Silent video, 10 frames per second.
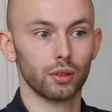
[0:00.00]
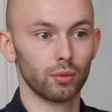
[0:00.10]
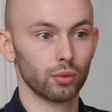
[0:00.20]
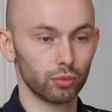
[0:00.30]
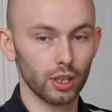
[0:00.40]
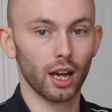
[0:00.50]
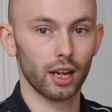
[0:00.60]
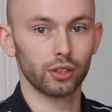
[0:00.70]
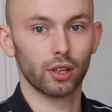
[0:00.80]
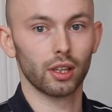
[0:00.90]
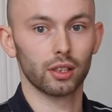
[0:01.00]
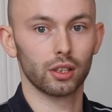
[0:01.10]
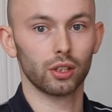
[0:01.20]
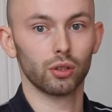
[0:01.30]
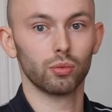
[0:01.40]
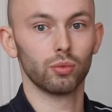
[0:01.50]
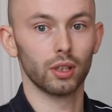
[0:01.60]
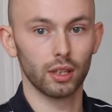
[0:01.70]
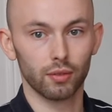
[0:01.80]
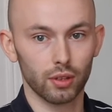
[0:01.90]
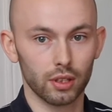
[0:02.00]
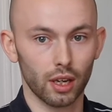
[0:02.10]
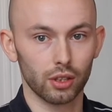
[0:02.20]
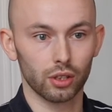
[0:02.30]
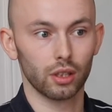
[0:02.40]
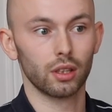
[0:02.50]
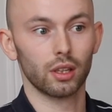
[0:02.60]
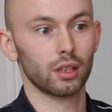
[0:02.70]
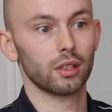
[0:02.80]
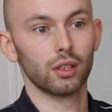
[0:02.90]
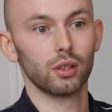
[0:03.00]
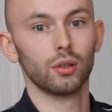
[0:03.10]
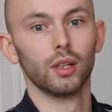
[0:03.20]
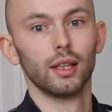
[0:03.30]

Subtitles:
You will rehydrate that tissue, relieve the tension in that tissue,